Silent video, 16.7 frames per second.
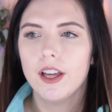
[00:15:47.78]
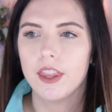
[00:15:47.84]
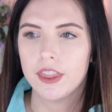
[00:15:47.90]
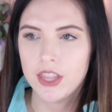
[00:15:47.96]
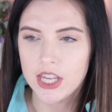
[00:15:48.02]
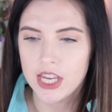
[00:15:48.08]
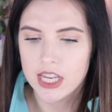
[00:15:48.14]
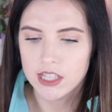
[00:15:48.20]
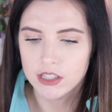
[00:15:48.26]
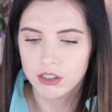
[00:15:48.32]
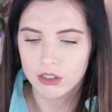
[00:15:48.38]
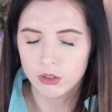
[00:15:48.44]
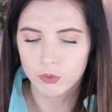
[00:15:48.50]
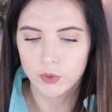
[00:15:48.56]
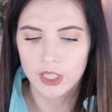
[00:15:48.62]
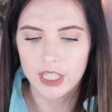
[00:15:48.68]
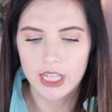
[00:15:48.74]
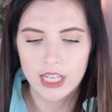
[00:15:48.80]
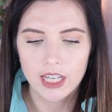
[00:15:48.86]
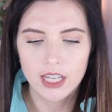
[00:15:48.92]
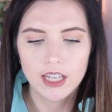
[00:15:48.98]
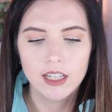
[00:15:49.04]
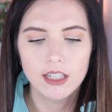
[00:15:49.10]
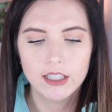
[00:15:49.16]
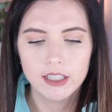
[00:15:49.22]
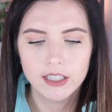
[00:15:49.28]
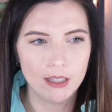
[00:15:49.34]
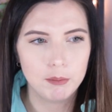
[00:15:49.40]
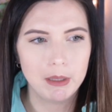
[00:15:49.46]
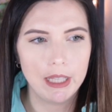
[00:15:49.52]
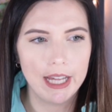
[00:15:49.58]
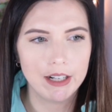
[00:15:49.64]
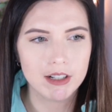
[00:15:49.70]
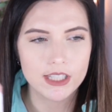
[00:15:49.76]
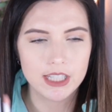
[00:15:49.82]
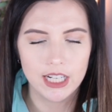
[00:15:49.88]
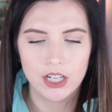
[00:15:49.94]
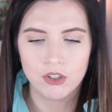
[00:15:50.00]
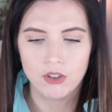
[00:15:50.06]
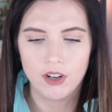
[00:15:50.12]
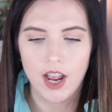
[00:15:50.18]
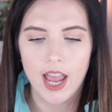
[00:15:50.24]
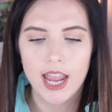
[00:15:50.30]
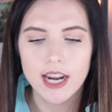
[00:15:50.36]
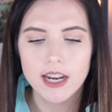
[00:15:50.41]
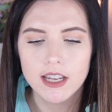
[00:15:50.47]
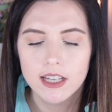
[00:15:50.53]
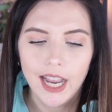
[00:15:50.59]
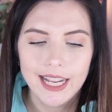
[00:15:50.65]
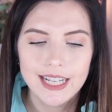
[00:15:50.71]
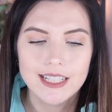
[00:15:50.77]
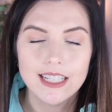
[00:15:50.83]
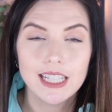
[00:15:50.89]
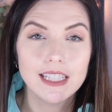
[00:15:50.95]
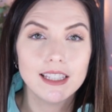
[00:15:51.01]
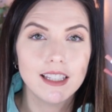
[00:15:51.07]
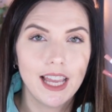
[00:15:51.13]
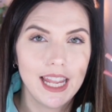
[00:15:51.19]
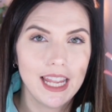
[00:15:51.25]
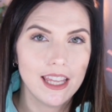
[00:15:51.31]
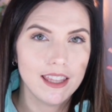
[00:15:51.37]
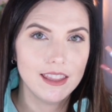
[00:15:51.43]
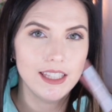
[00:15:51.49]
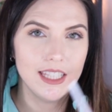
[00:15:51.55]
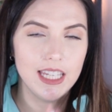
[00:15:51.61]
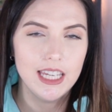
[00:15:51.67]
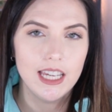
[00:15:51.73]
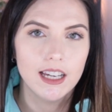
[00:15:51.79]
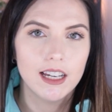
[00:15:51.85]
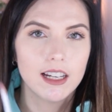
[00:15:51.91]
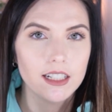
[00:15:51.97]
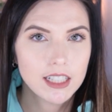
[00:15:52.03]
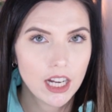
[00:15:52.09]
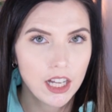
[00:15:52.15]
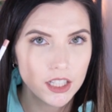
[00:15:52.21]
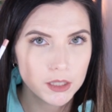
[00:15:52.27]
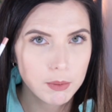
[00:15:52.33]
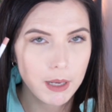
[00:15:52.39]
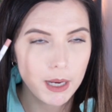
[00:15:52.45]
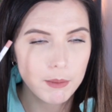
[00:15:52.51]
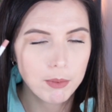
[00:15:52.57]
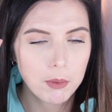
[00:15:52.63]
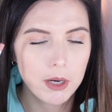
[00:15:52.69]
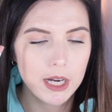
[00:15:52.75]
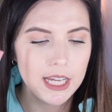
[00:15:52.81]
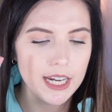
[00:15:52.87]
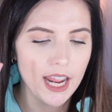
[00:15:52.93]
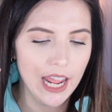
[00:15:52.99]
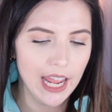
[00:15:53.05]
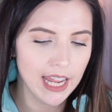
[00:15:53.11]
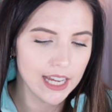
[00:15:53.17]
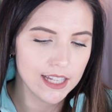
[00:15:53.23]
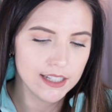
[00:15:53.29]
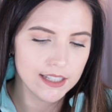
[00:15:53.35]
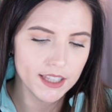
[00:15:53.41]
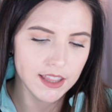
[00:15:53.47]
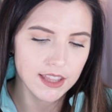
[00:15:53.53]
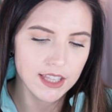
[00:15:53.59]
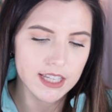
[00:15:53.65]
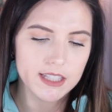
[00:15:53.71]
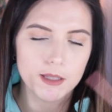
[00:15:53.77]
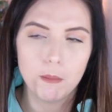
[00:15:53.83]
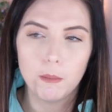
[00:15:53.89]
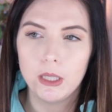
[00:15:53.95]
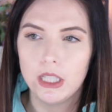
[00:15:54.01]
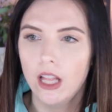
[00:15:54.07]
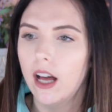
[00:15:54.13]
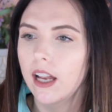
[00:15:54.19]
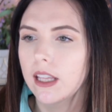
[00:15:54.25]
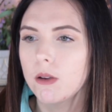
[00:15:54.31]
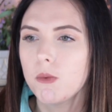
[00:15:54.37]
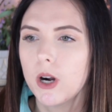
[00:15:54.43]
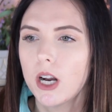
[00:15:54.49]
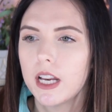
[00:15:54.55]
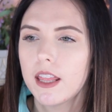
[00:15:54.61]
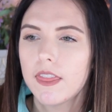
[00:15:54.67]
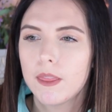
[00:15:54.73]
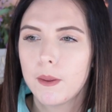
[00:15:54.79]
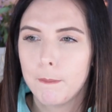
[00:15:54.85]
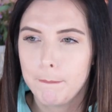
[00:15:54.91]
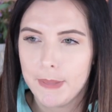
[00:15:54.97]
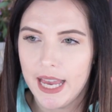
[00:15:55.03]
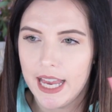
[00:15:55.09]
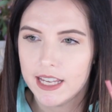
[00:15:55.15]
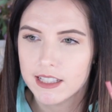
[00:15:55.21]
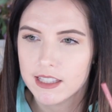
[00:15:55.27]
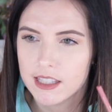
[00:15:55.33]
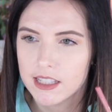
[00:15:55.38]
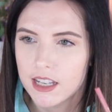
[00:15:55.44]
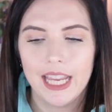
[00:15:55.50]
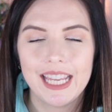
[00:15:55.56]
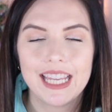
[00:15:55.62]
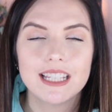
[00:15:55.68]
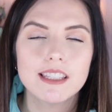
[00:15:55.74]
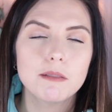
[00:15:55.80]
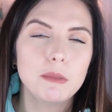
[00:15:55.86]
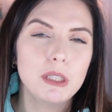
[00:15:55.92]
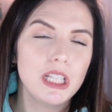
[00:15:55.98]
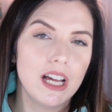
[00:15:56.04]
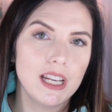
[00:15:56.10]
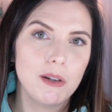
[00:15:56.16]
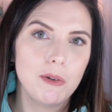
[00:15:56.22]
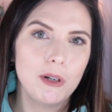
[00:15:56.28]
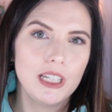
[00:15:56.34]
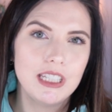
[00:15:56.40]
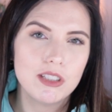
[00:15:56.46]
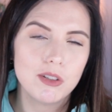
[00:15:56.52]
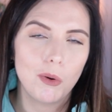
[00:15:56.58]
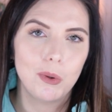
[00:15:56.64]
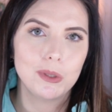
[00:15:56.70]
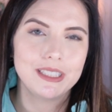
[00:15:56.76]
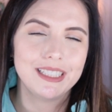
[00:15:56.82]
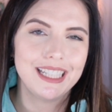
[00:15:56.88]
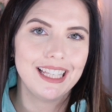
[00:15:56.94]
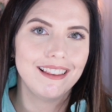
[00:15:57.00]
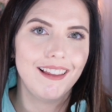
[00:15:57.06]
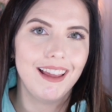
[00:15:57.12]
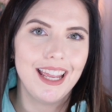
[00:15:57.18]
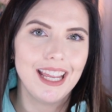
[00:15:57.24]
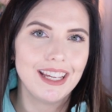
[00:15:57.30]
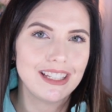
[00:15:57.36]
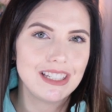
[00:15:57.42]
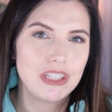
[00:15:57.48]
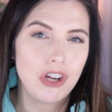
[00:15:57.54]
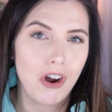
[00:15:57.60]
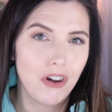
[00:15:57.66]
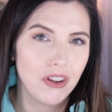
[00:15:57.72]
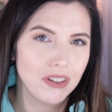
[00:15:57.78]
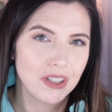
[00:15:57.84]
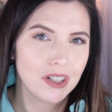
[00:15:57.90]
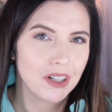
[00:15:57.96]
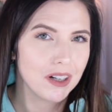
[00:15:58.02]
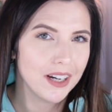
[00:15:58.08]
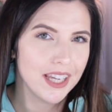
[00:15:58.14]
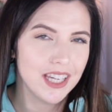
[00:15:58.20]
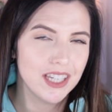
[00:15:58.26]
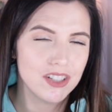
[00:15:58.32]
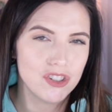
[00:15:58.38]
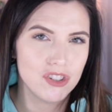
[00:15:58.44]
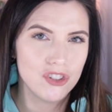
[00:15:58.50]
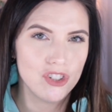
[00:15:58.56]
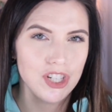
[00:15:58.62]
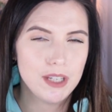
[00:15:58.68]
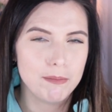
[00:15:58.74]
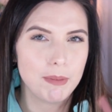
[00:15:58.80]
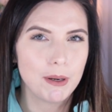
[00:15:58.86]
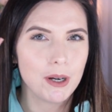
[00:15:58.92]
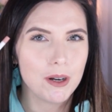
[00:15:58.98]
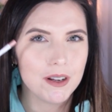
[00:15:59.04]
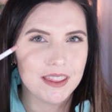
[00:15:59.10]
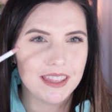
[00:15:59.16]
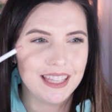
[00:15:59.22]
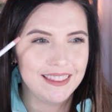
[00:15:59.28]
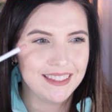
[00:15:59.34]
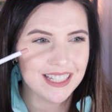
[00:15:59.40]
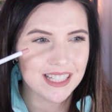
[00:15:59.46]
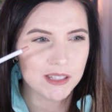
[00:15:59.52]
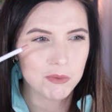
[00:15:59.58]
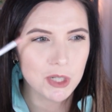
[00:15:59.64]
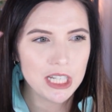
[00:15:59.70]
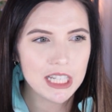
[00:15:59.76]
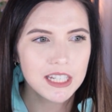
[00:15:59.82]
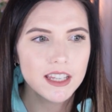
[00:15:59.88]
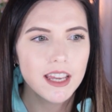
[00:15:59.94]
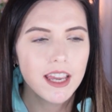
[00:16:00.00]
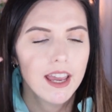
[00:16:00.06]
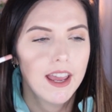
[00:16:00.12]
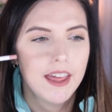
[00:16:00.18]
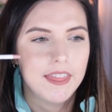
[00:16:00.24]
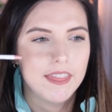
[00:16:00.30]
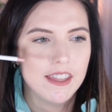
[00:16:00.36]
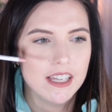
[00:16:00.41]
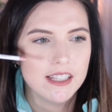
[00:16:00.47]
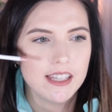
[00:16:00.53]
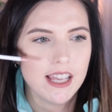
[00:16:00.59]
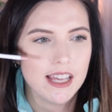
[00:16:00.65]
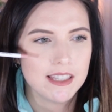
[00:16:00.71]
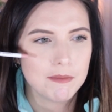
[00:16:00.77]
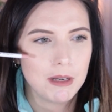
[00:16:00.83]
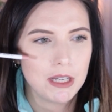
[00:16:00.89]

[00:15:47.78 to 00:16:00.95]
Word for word: these 3 lip liners that I tried, I did like the ColourPop one and this Milani one the best. I guess the Milani one is only like $1-ish cheaper than this one. This has